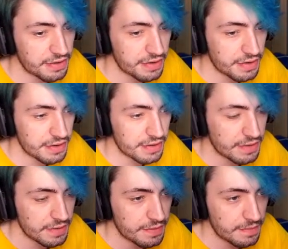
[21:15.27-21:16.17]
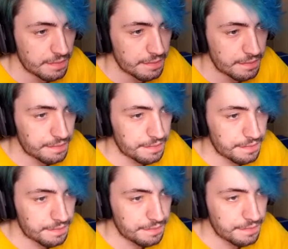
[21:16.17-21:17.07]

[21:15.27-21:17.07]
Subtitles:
Nobody speaks.